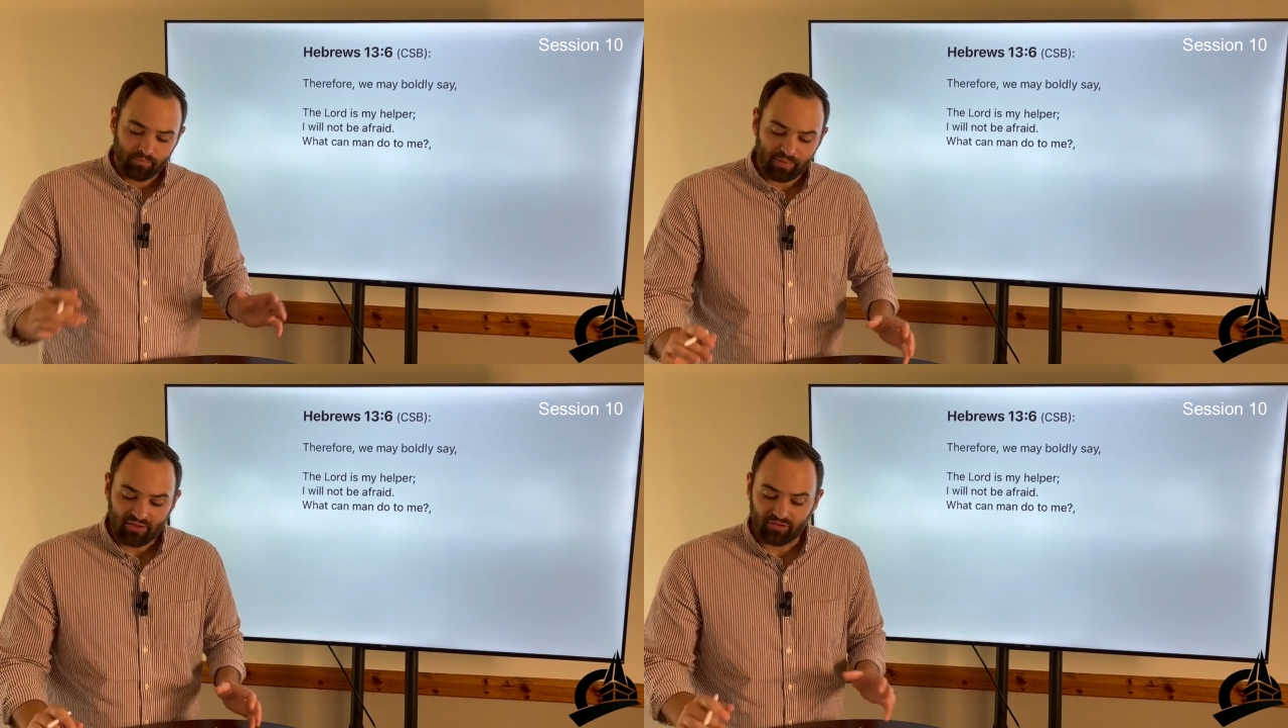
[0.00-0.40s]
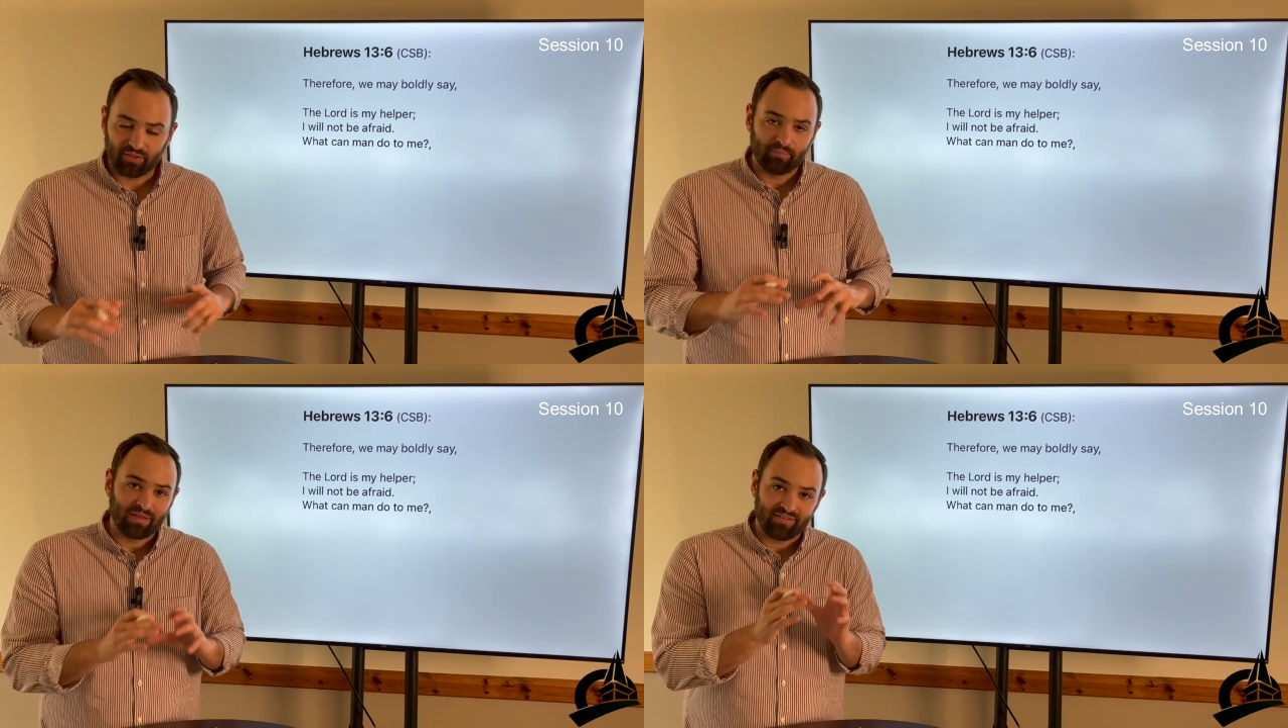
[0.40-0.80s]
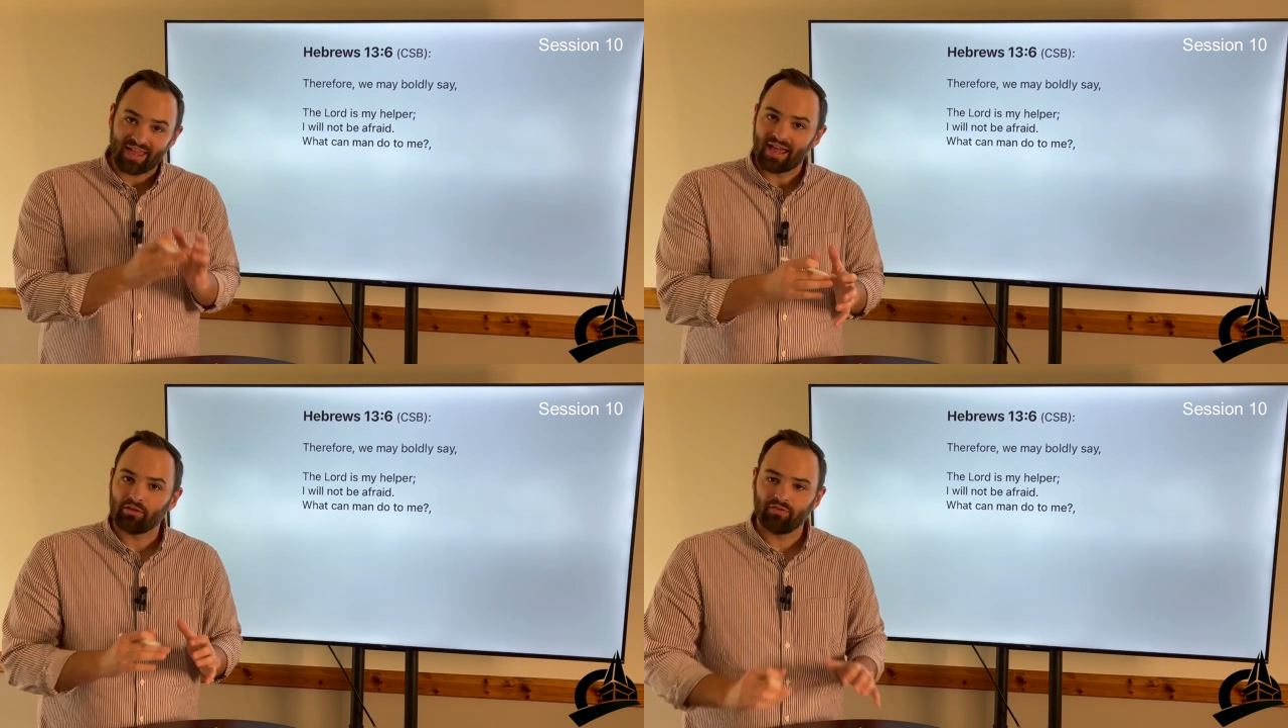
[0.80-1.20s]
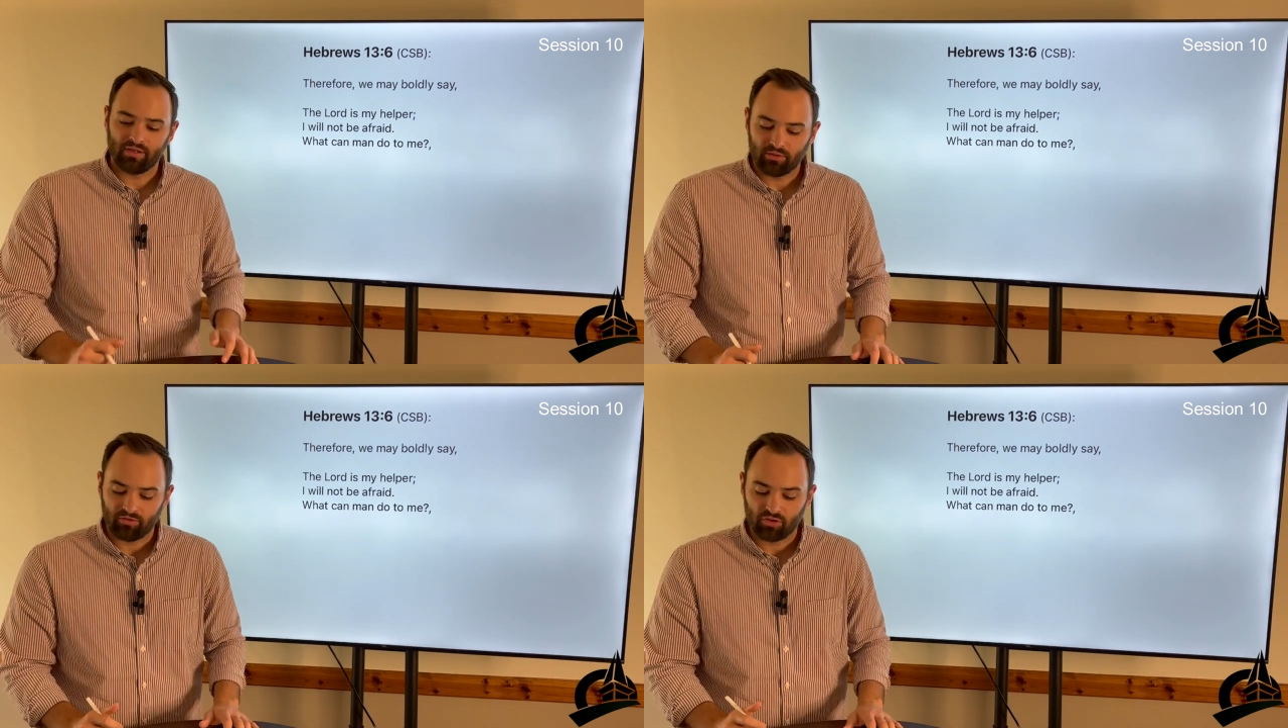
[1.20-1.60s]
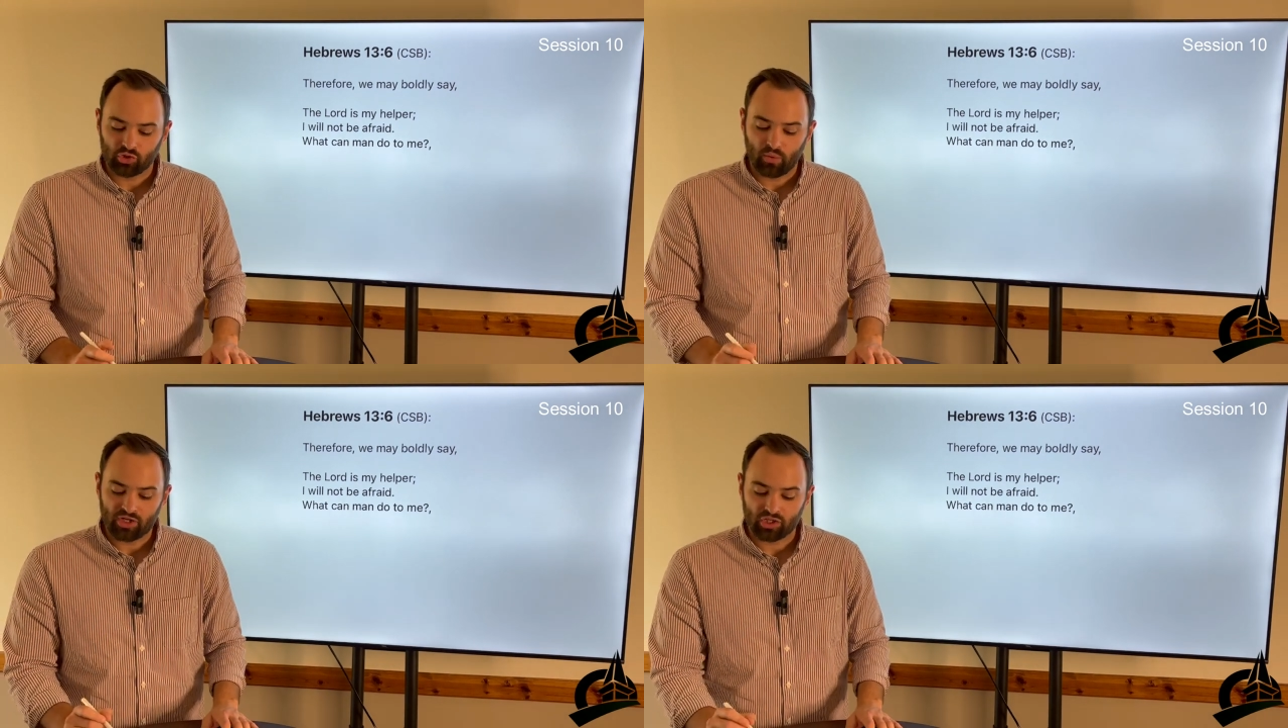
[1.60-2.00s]
basically, be satisfied in our
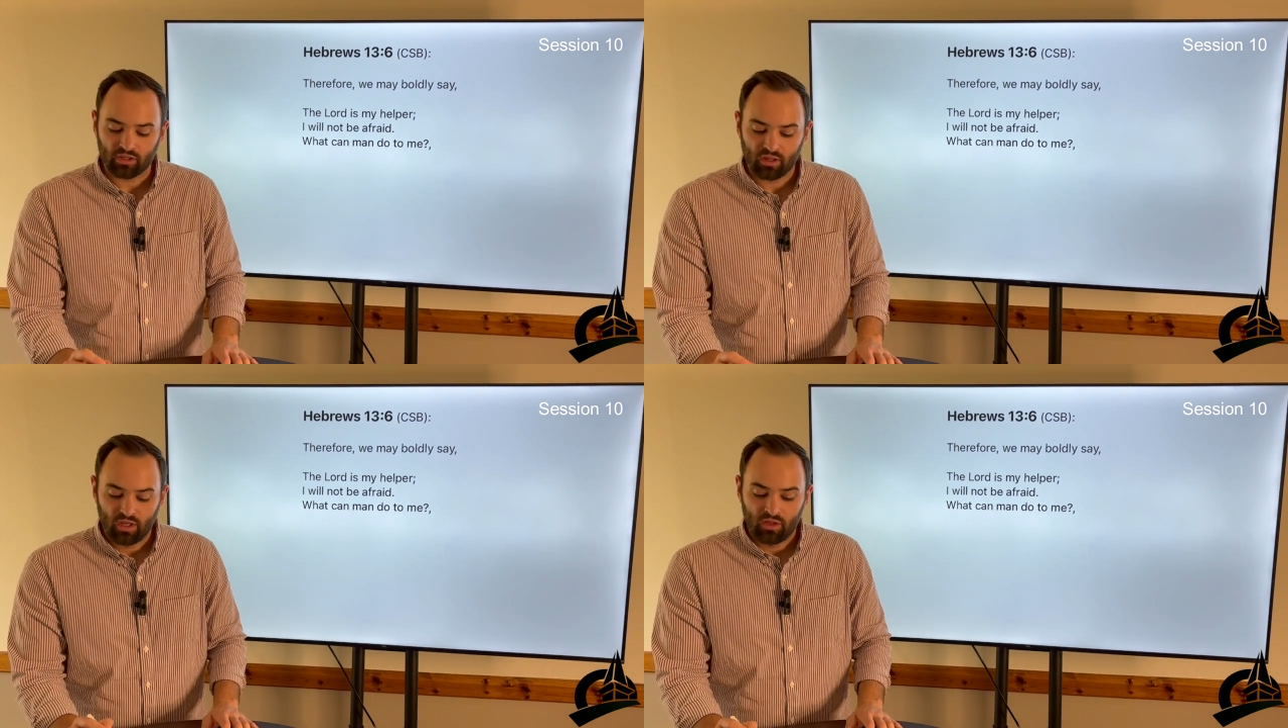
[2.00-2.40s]
situation,